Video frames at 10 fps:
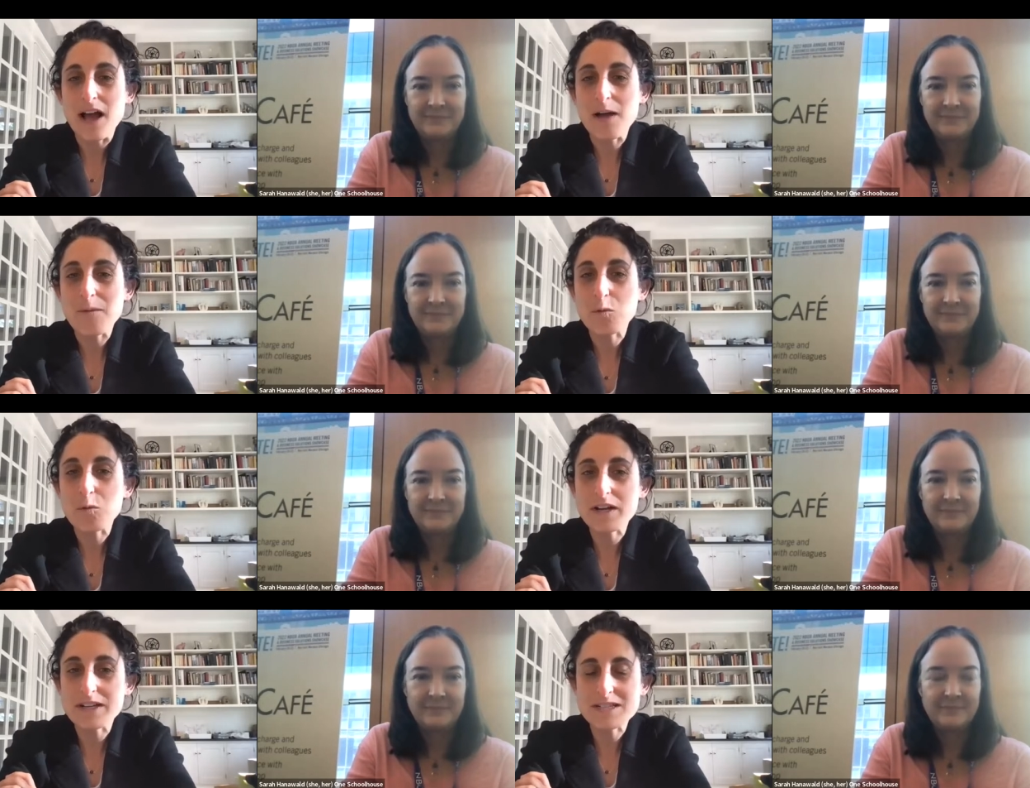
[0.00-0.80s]
Speaker 1: Um,
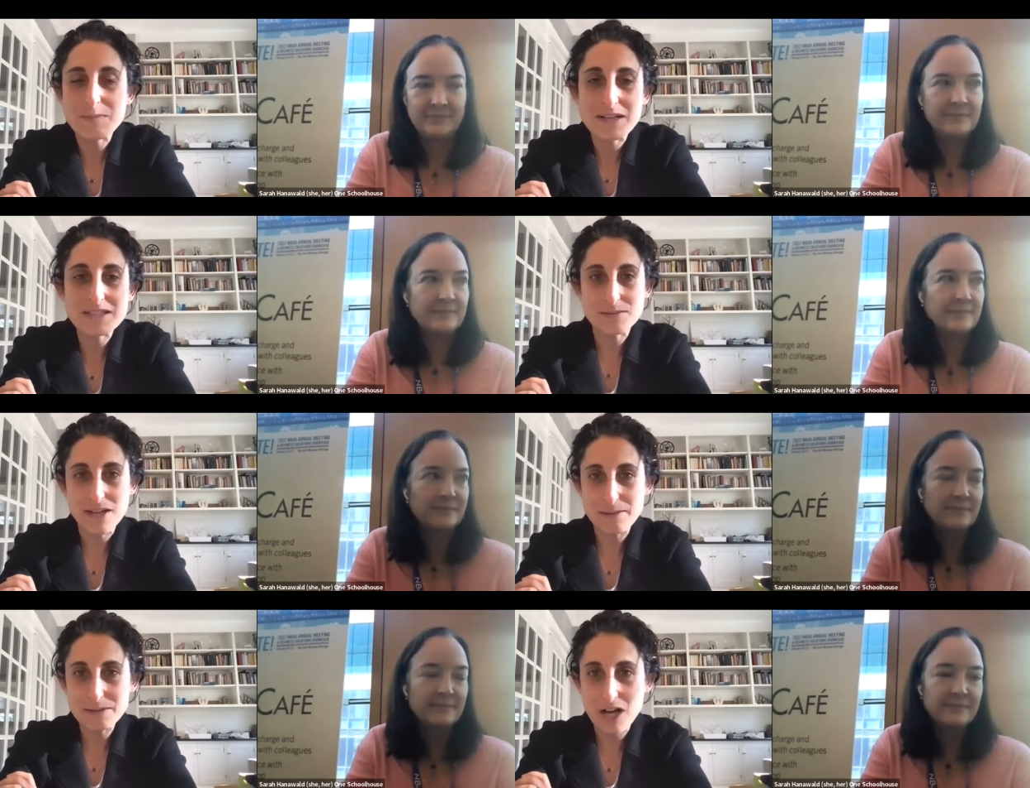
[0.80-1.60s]
we're going to spend some
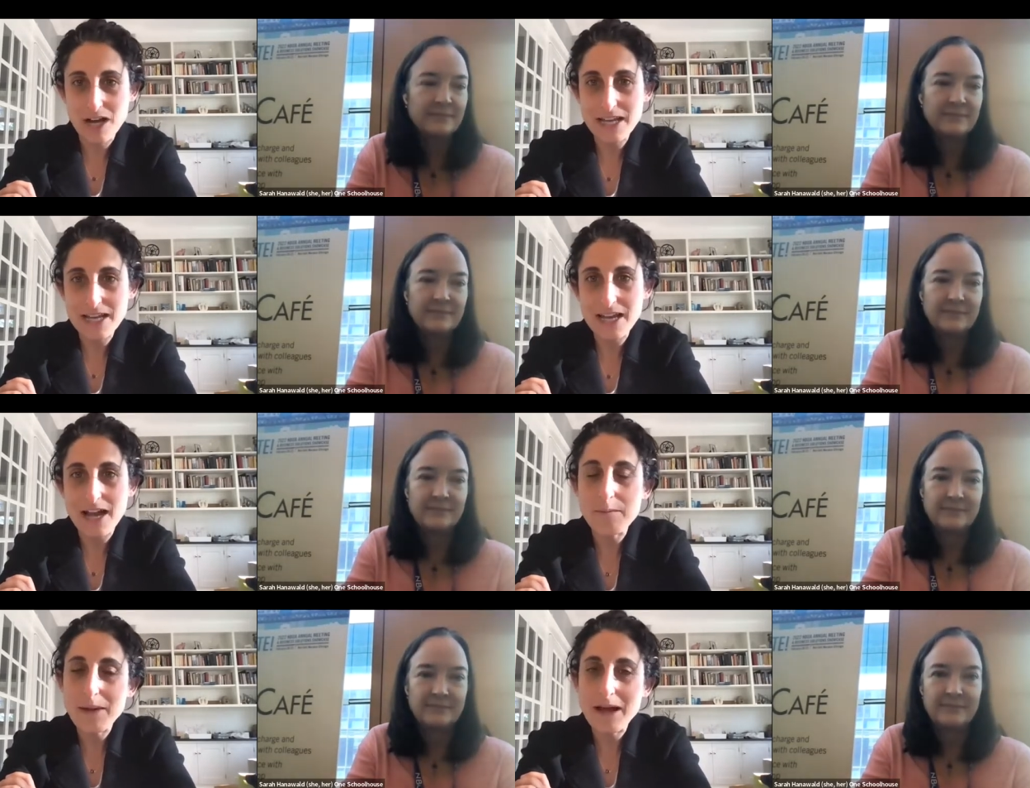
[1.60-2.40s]
time talking
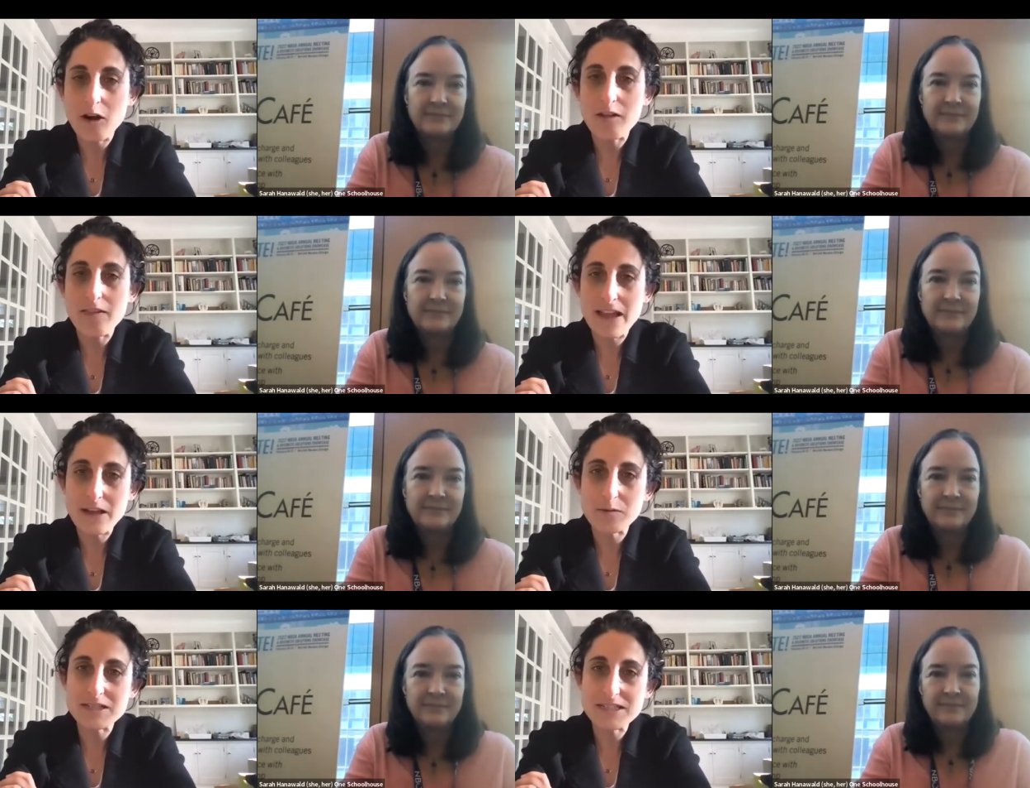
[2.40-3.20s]
about our
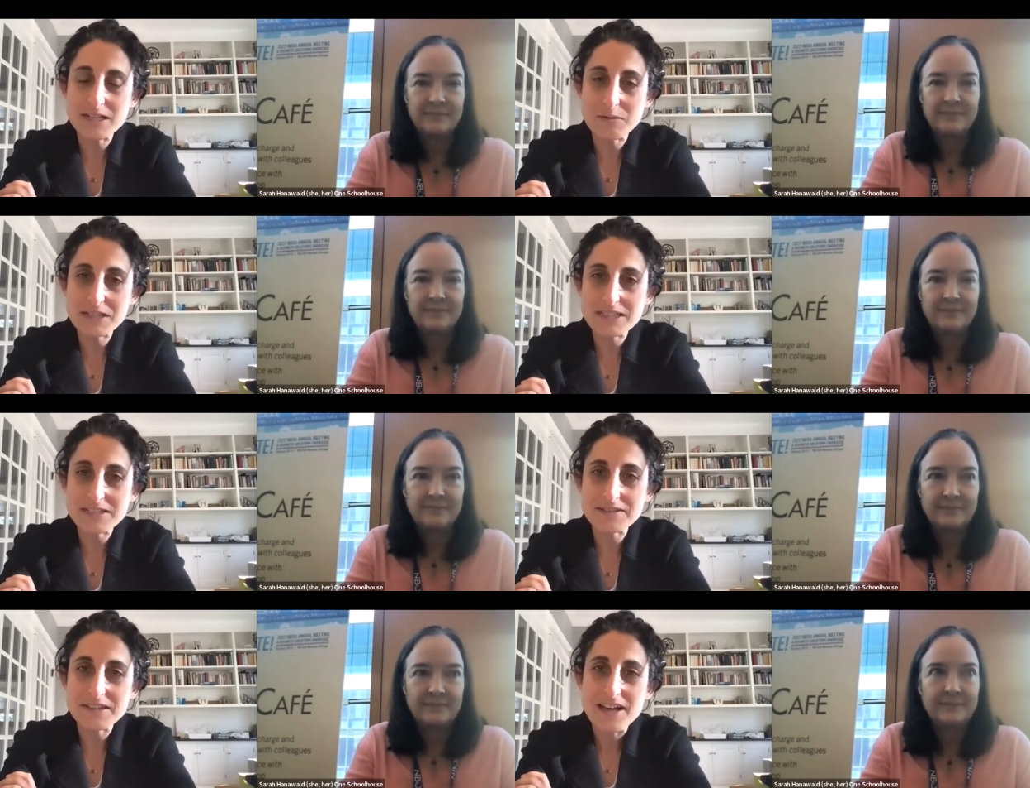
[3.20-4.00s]
language
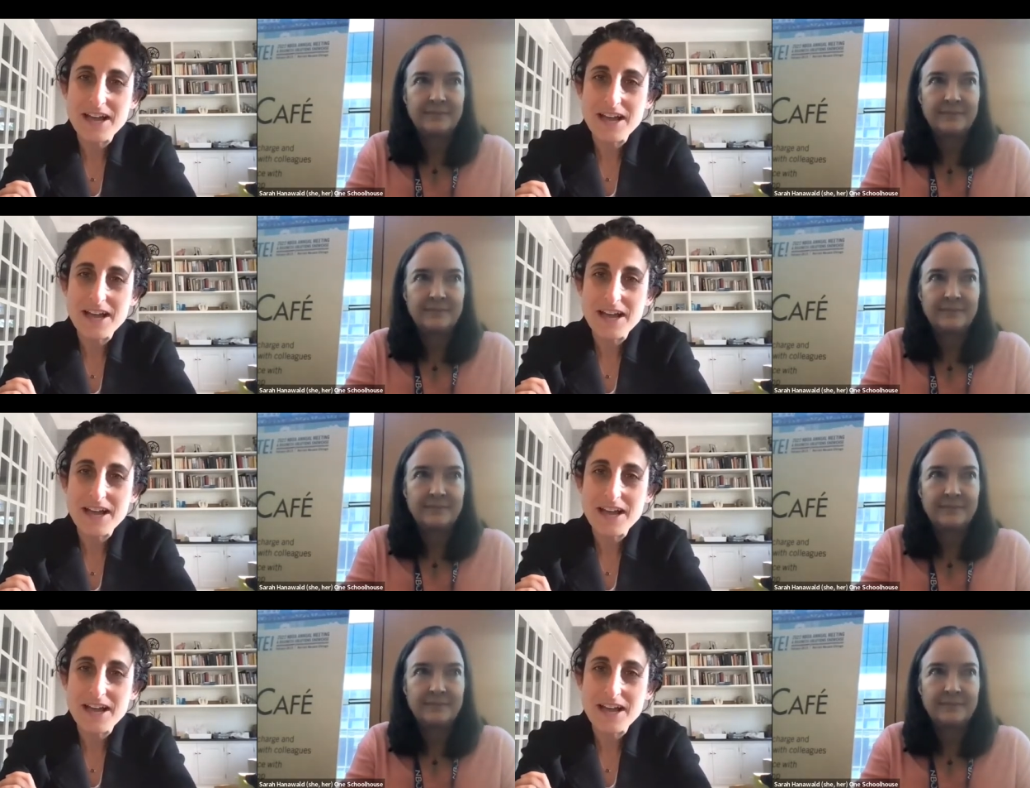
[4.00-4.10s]
sequences